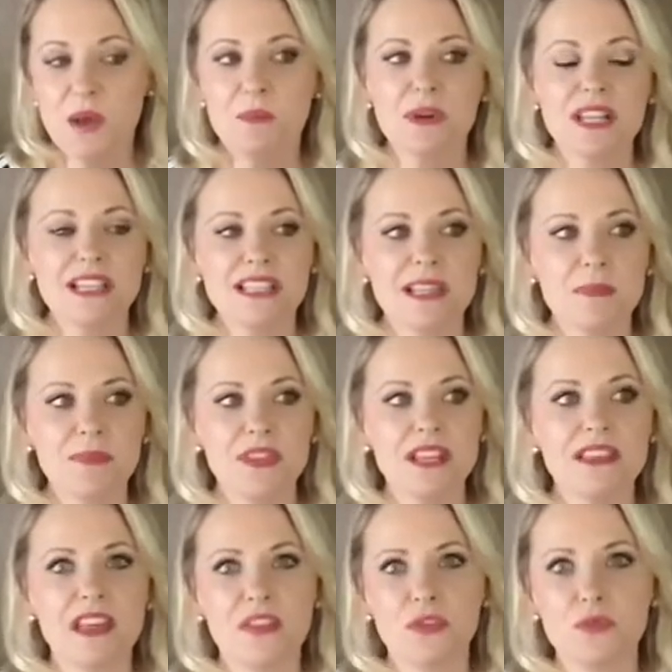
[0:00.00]
but it's something
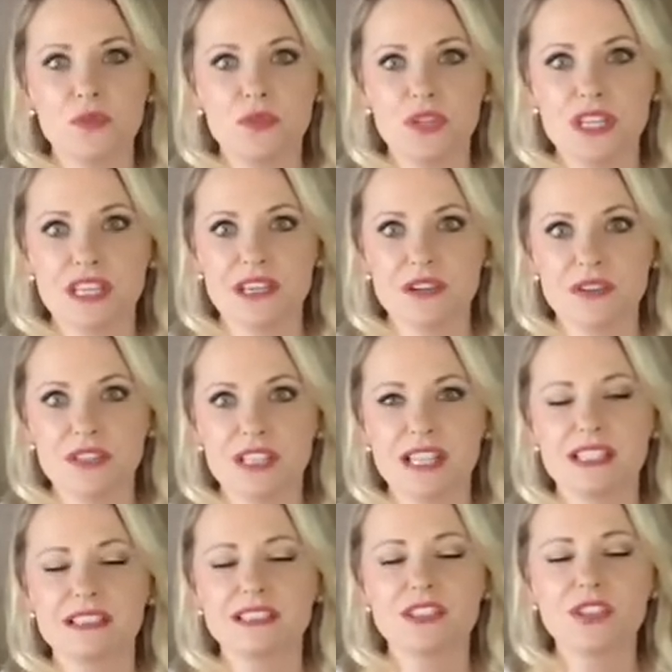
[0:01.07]
that through the years,
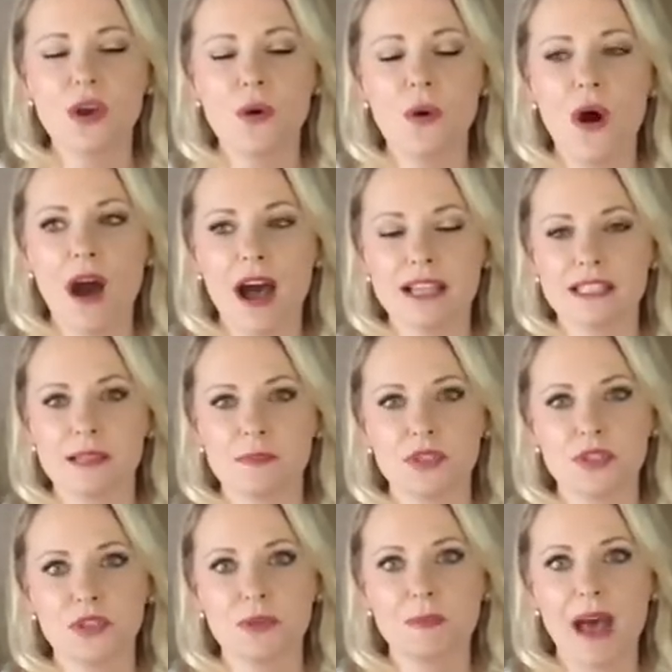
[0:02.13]
it's so awesome to
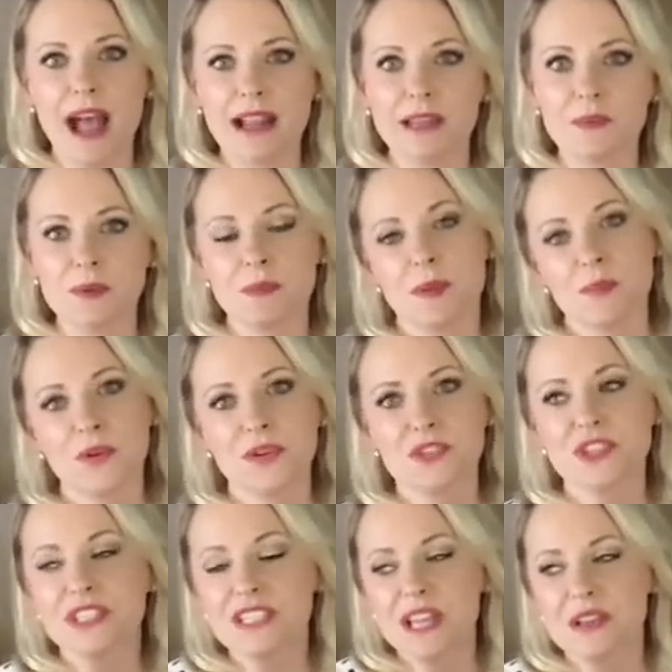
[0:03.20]
look back and remember
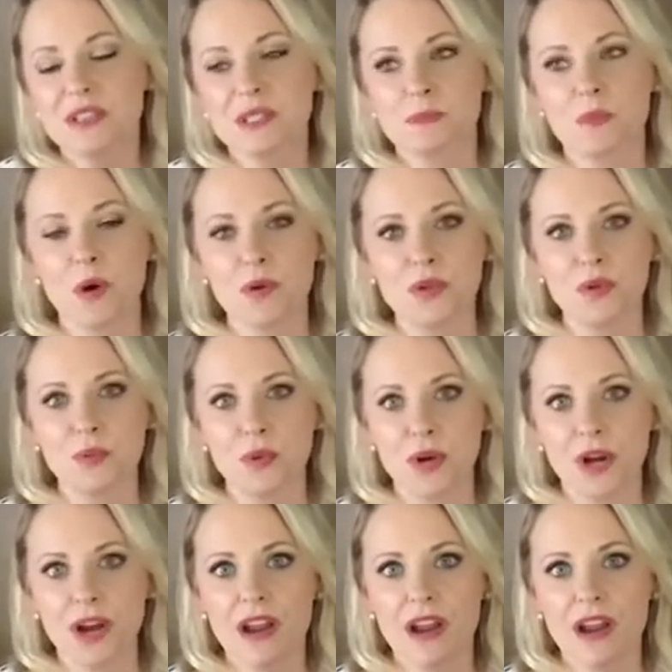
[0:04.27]
just how small you were.